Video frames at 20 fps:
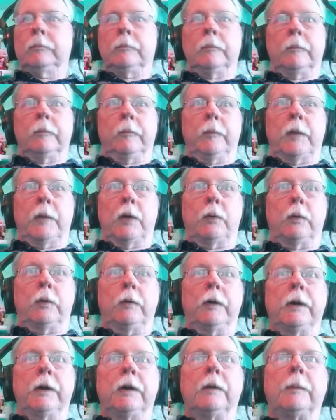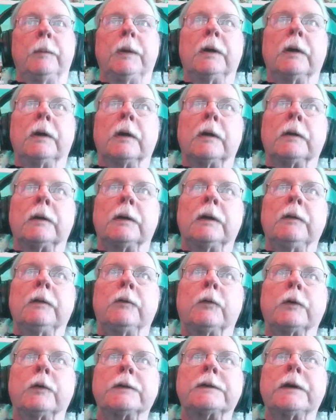Now we're ready to make a
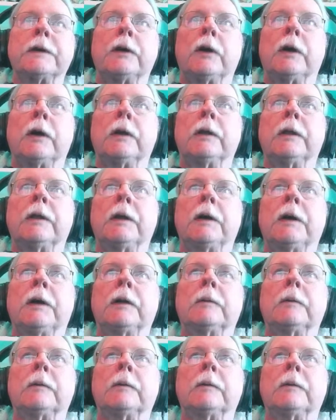D-Force hair out of that.